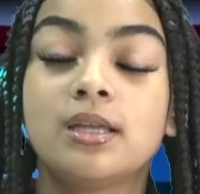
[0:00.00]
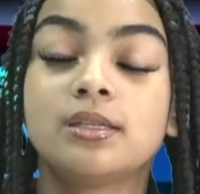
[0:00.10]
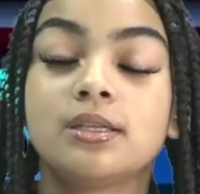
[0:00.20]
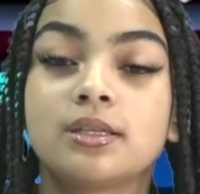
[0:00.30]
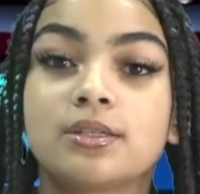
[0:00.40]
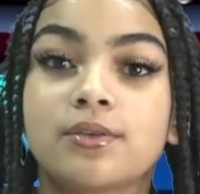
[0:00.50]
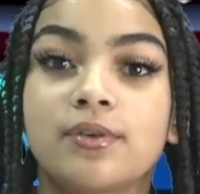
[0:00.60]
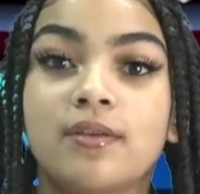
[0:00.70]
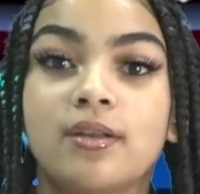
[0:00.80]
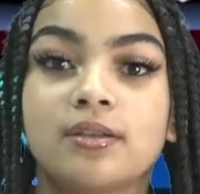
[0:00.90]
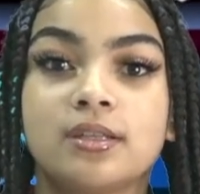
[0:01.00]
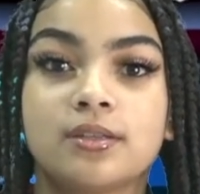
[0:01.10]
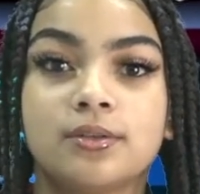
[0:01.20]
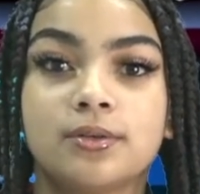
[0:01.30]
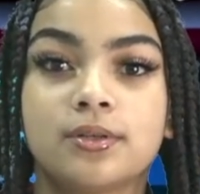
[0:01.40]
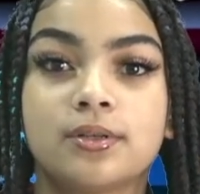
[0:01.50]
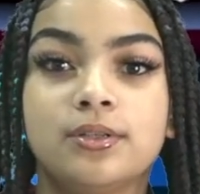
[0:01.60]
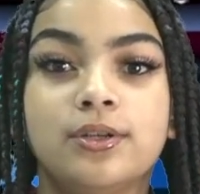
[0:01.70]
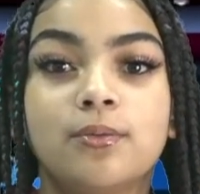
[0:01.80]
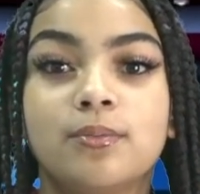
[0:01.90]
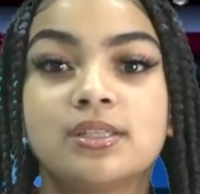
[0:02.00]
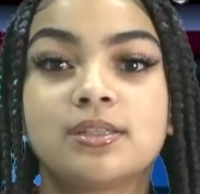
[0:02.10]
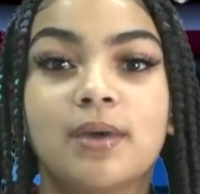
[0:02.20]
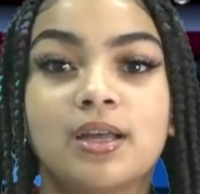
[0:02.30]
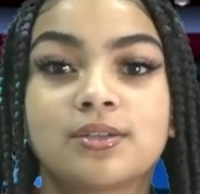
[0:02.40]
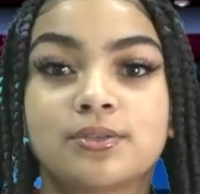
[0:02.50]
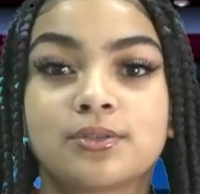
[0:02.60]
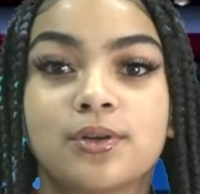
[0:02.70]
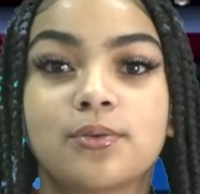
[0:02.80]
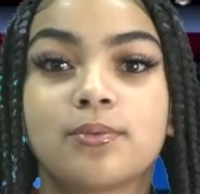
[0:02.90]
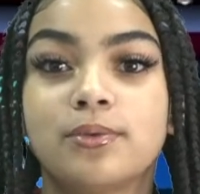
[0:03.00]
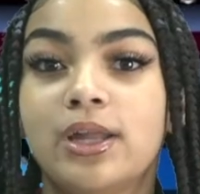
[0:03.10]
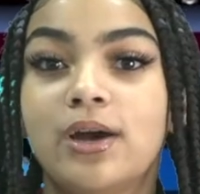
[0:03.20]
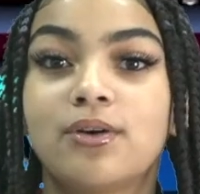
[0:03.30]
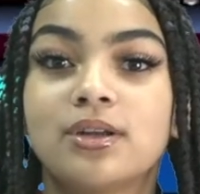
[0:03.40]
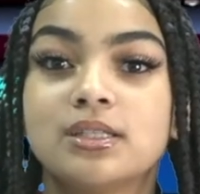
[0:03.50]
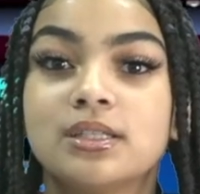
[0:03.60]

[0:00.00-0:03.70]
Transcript: Tickets are $5 at the door. Don't miss the magical show. Now on to